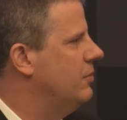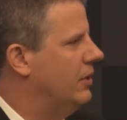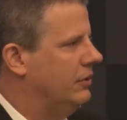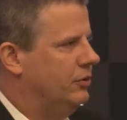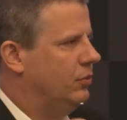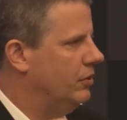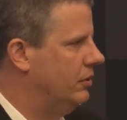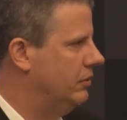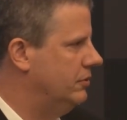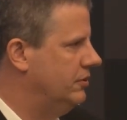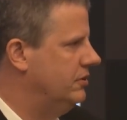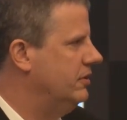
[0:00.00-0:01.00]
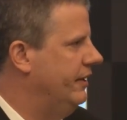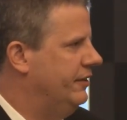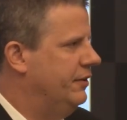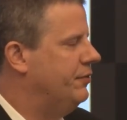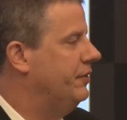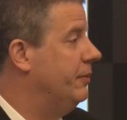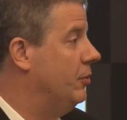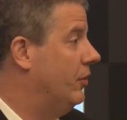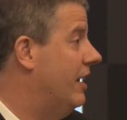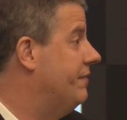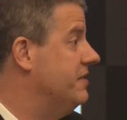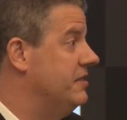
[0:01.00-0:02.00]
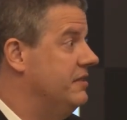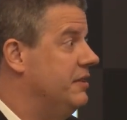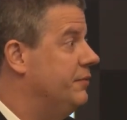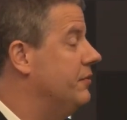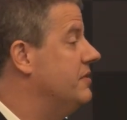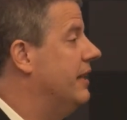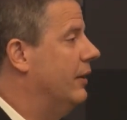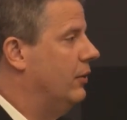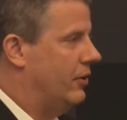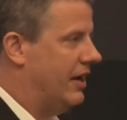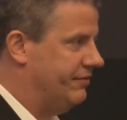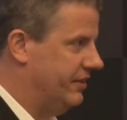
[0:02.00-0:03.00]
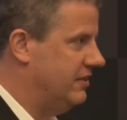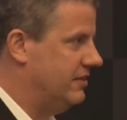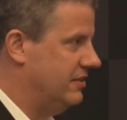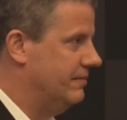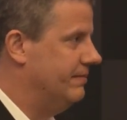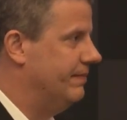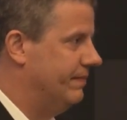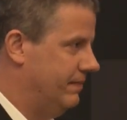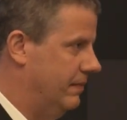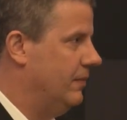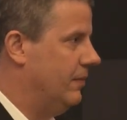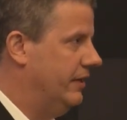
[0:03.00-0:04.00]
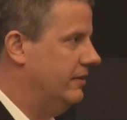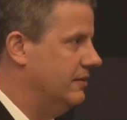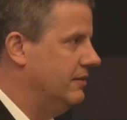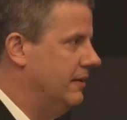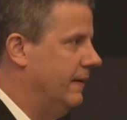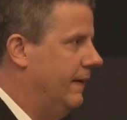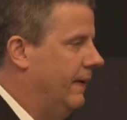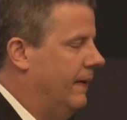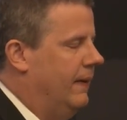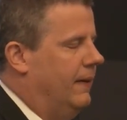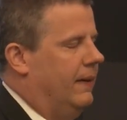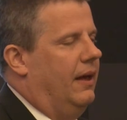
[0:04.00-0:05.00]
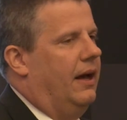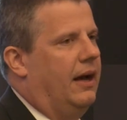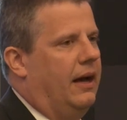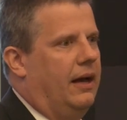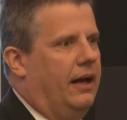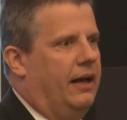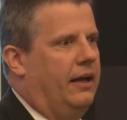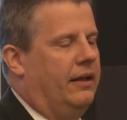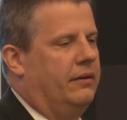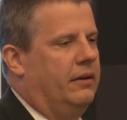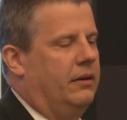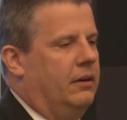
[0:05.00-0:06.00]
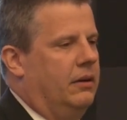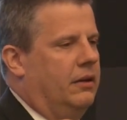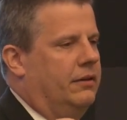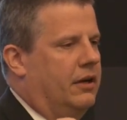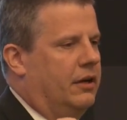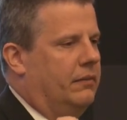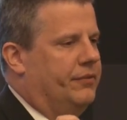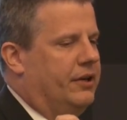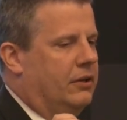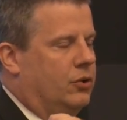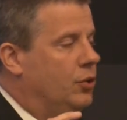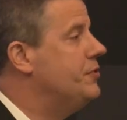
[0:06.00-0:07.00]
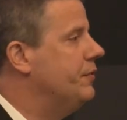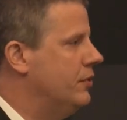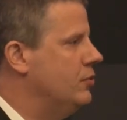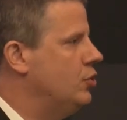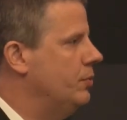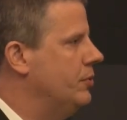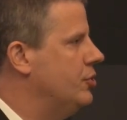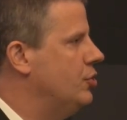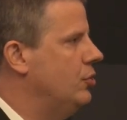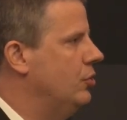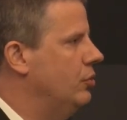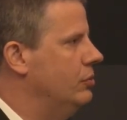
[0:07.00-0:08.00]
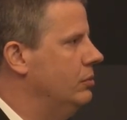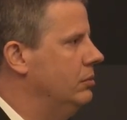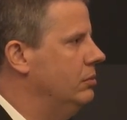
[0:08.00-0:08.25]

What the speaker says: around the world, in different demographics, in different psychographics, right? And there are groups of consumers who